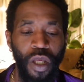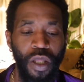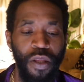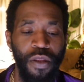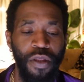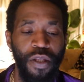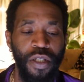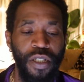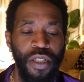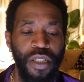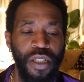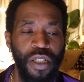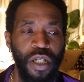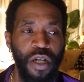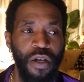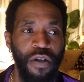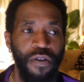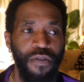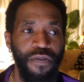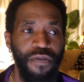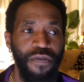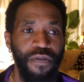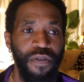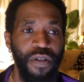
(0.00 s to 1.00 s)
this
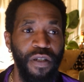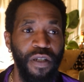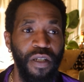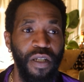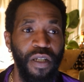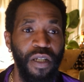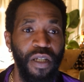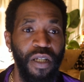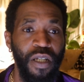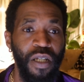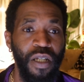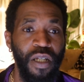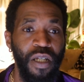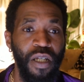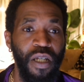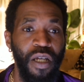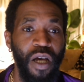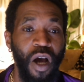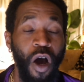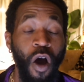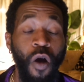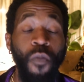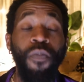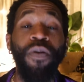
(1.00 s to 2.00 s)
stuff
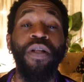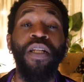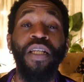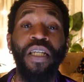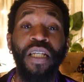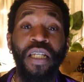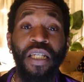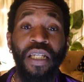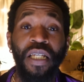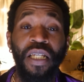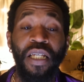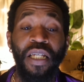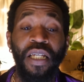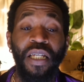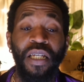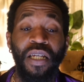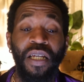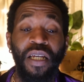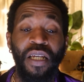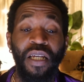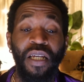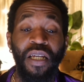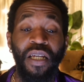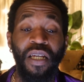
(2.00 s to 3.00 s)
openly,
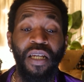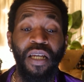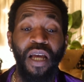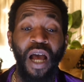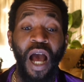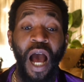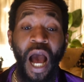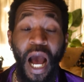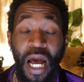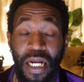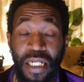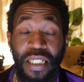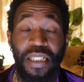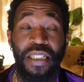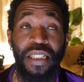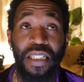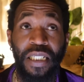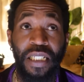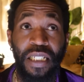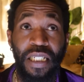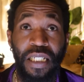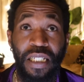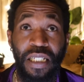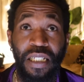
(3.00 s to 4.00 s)

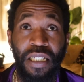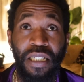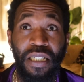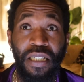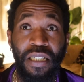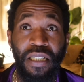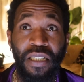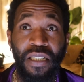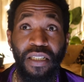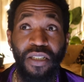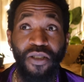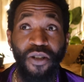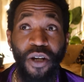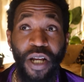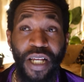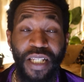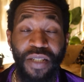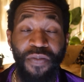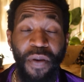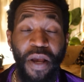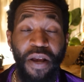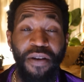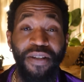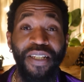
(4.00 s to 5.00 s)
honestly,
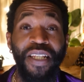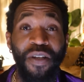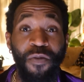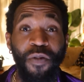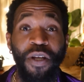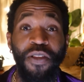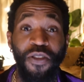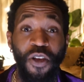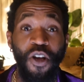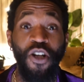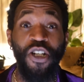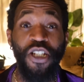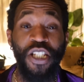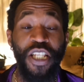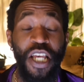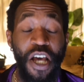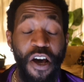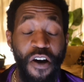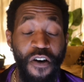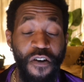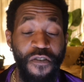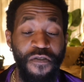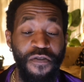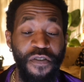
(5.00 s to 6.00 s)
transparently with
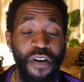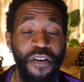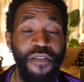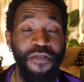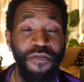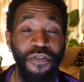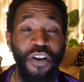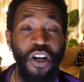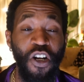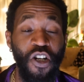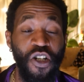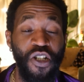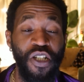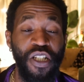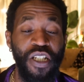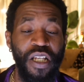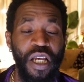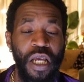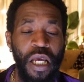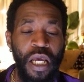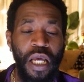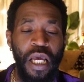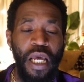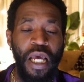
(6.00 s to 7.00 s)
yourself
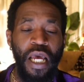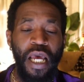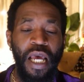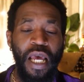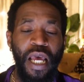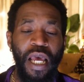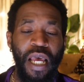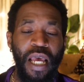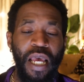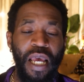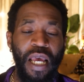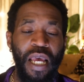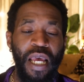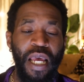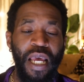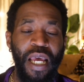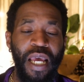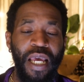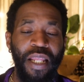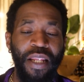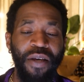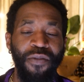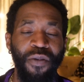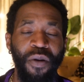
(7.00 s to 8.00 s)
first.
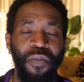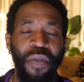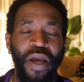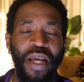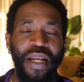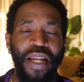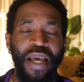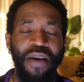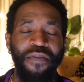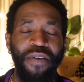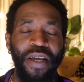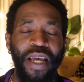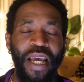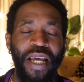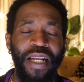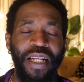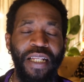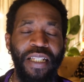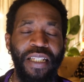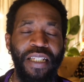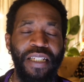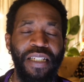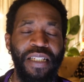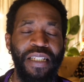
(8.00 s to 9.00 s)
And it will make
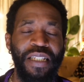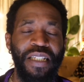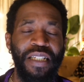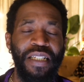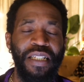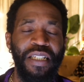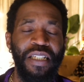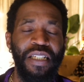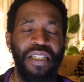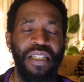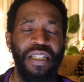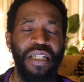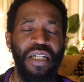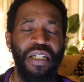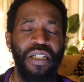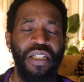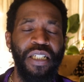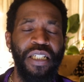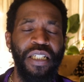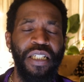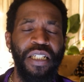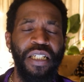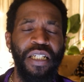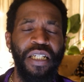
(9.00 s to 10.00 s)
navigating this and
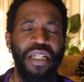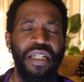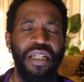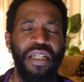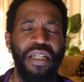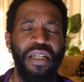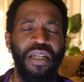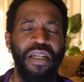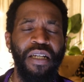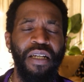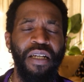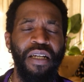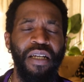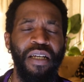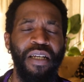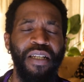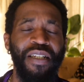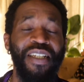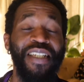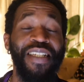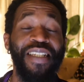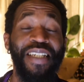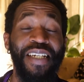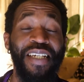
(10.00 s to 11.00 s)
discussing
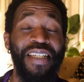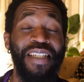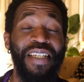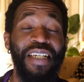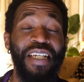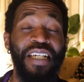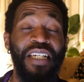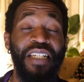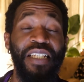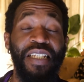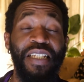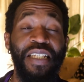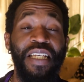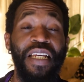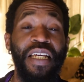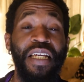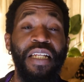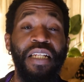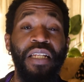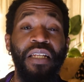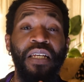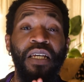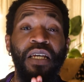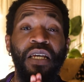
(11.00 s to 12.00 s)

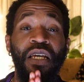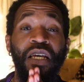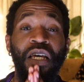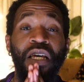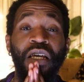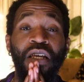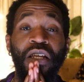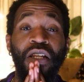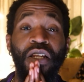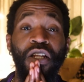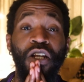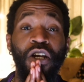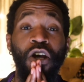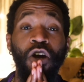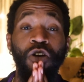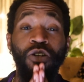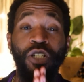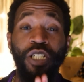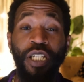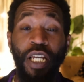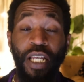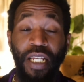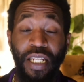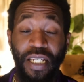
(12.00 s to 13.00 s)
consent and
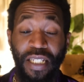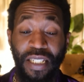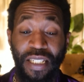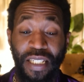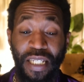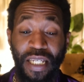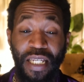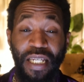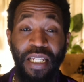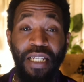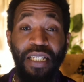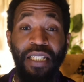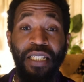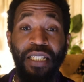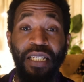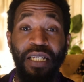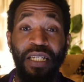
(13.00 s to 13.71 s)
negotiating scenes